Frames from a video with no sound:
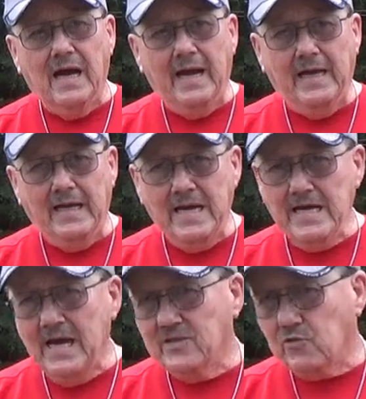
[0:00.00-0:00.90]
and
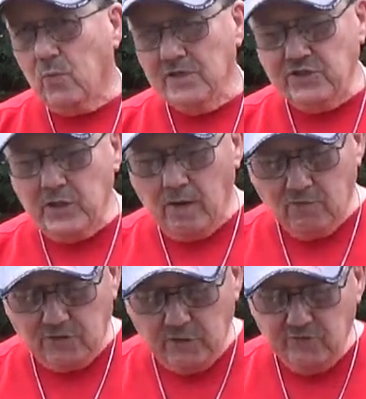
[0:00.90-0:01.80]
he had switched
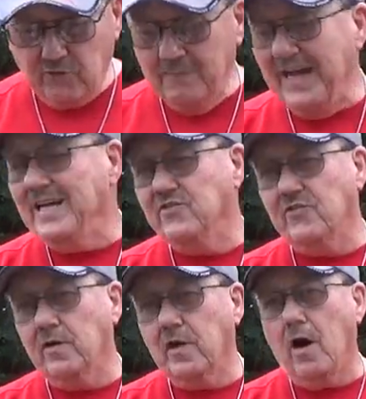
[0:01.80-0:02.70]
over to some
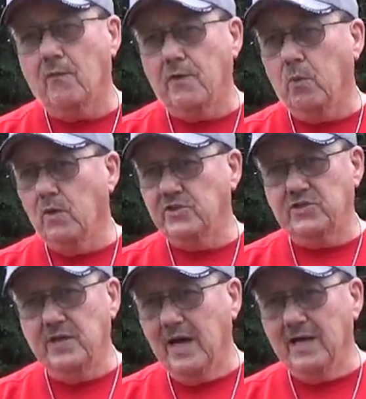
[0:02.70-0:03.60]
instant coffee,
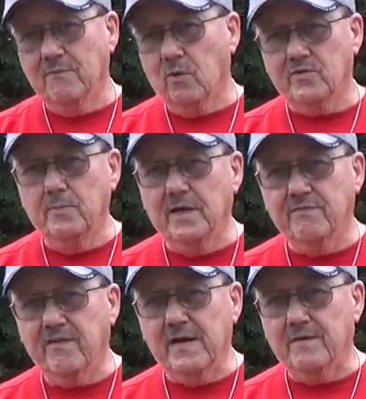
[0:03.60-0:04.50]
which I never was a big
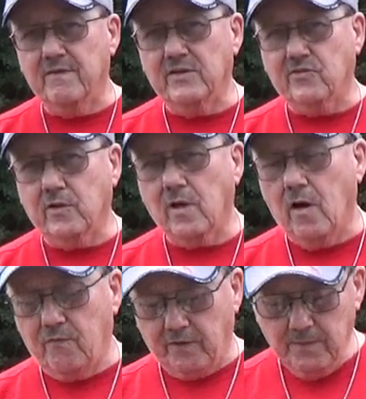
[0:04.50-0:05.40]
fan of instant
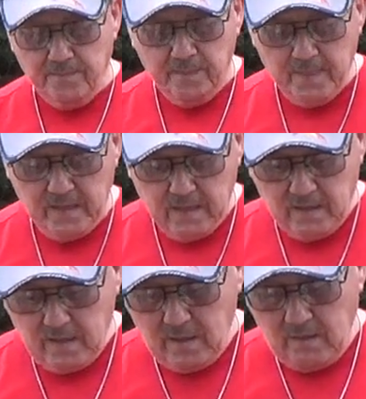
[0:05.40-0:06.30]
coffee.
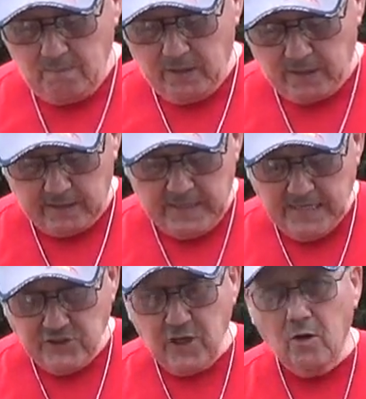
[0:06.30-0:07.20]
But
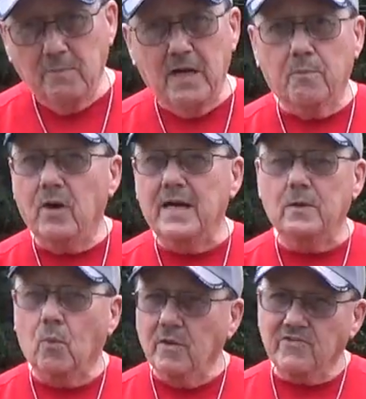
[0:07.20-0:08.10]
he showed me a
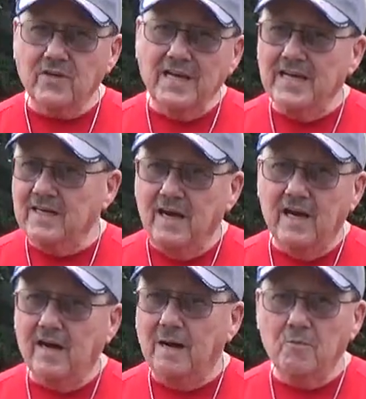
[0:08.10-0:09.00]
brand, and once again
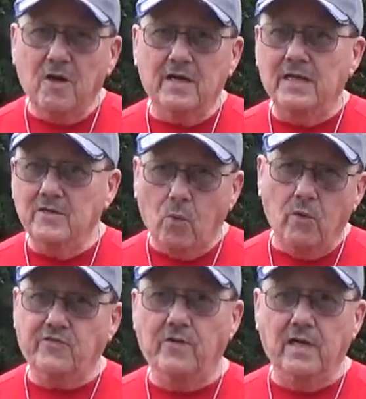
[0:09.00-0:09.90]
now, I'm not
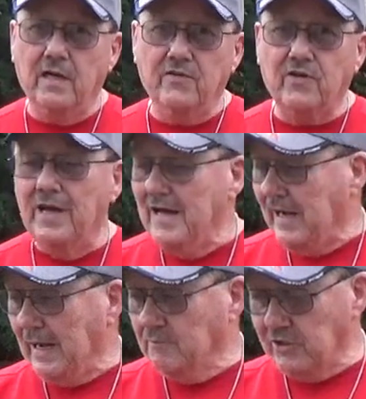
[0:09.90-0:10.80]
endorsing this,
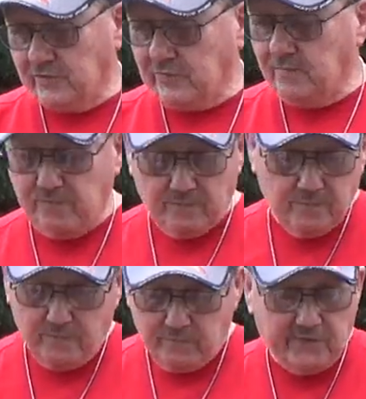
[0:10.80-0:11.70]
I'm just
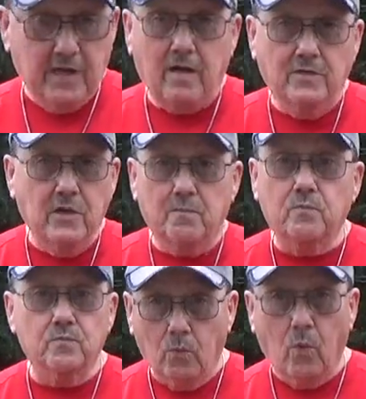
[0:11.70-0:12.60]
telling you
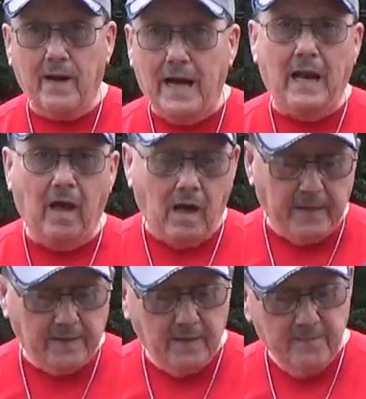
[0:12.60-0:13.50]
what I like.
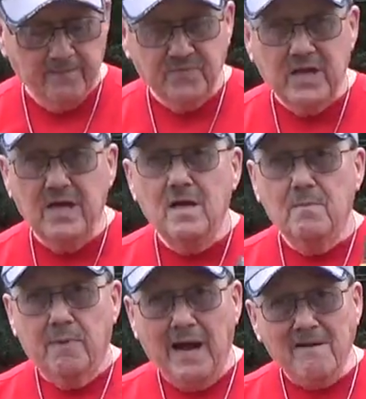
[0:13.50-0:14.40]

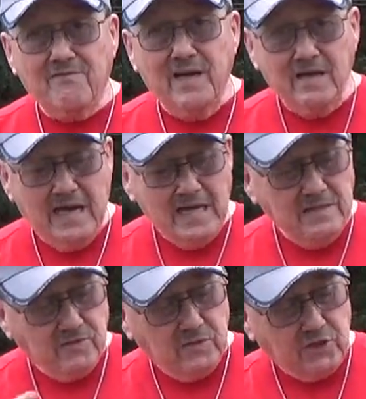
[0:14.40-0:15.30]
But he
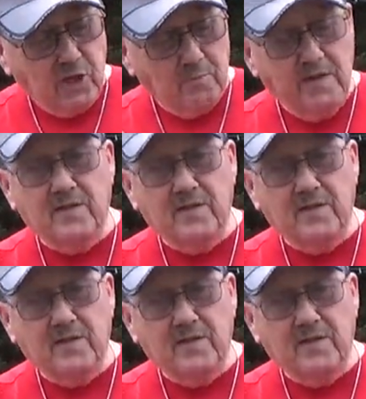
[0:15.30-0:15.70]
showed me